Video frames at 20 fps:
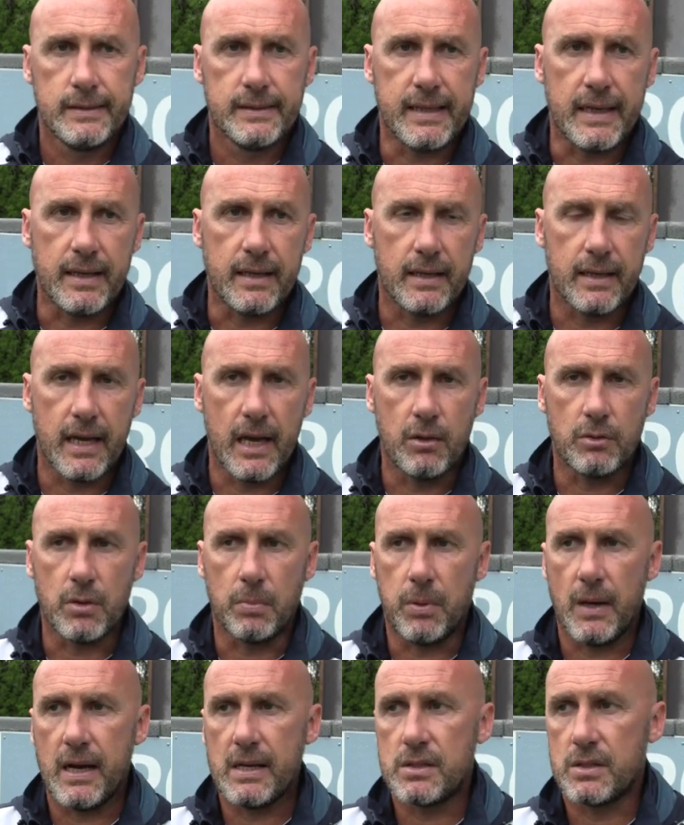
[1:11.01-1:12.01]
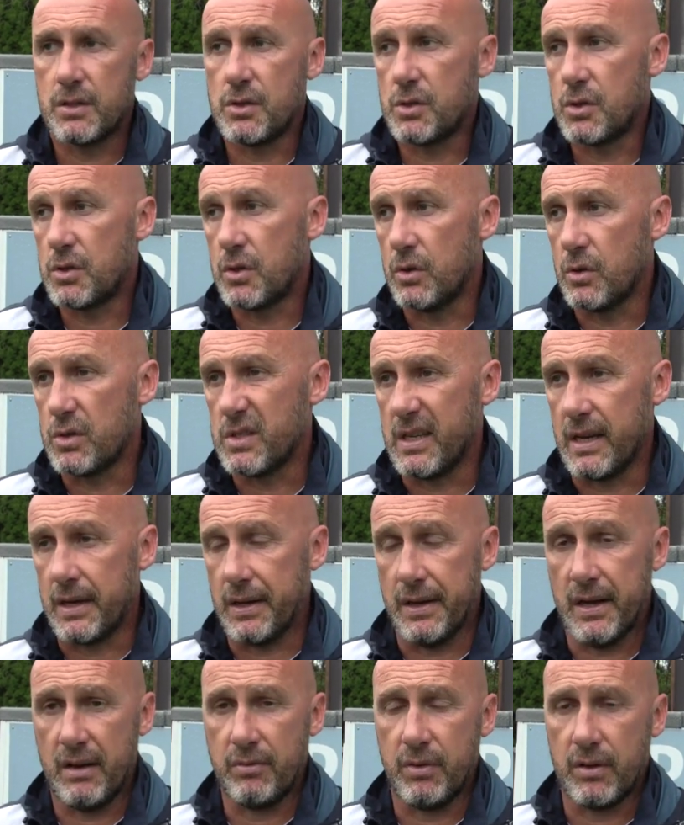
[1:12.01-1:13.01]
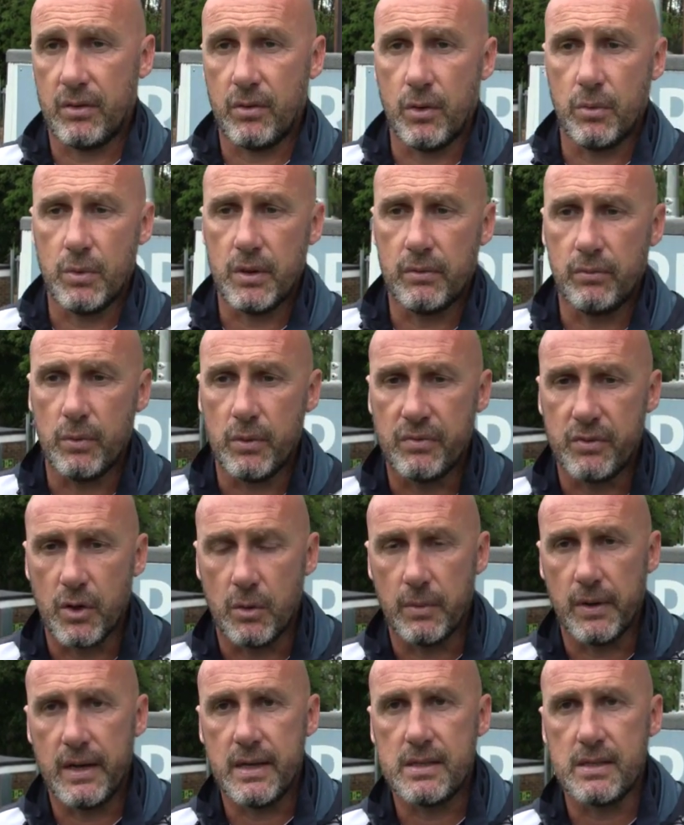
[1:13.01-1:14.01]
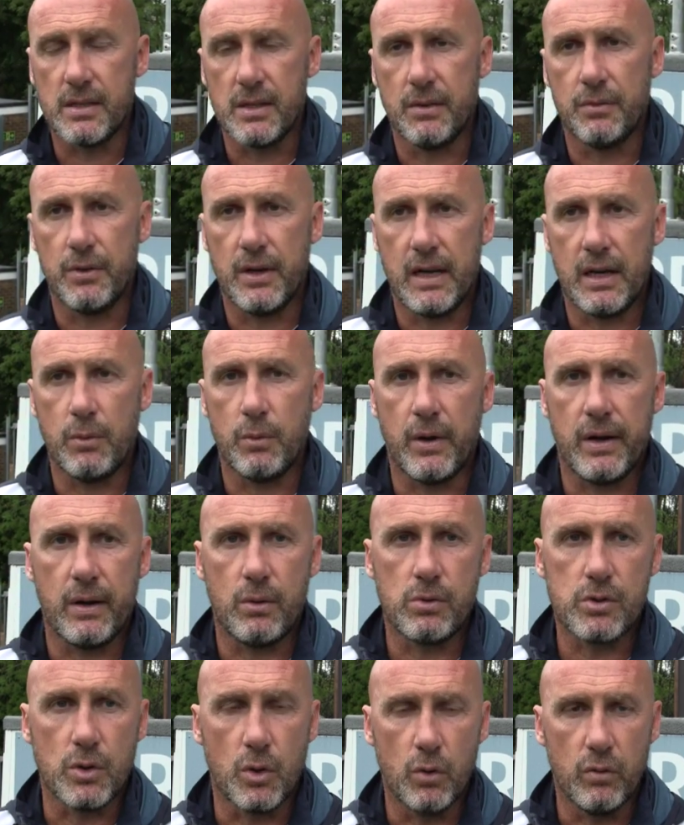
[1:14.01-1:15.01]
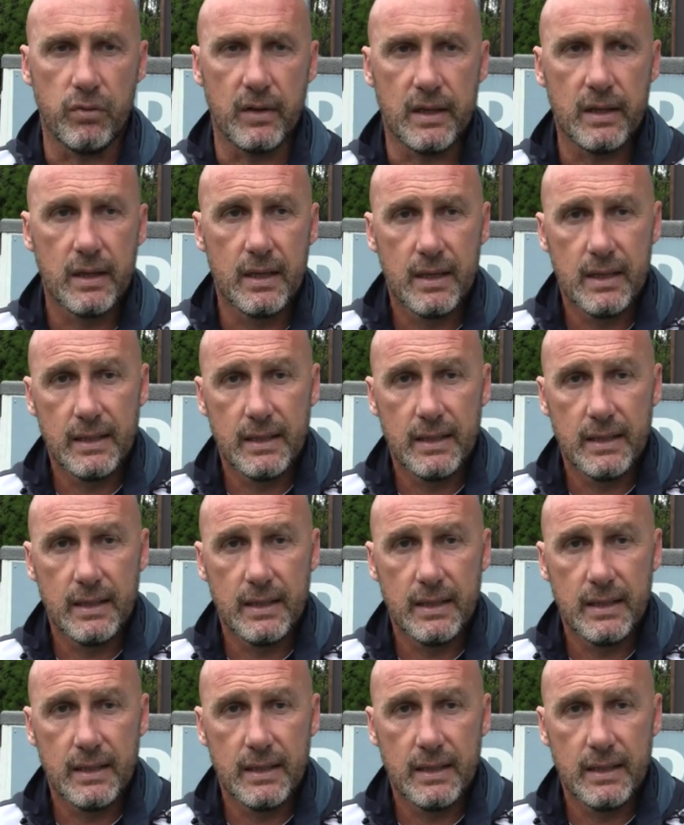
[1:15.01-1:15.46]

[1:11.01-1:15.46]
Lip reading: taking care of the pass. And I just thought second half, I thought we dominated it really. We're out overly,